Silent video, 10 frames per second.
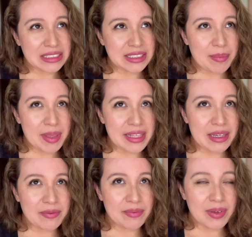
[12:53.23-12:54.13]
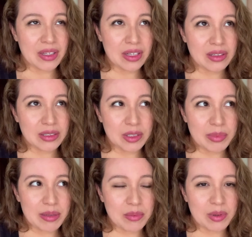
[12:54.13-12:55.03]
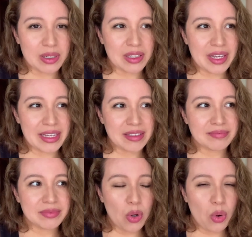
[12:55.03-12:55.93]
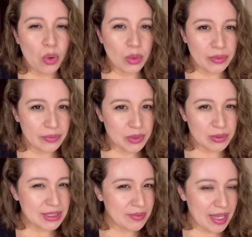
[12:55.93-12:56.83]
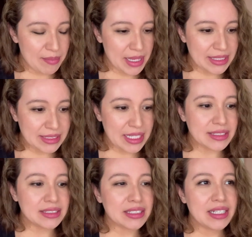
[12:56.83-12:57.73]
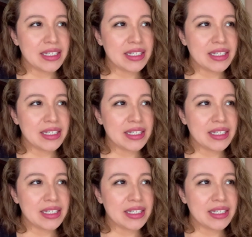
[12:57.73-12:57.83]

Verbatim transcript: something that felt a little bit more like whole foods, if that makes sense.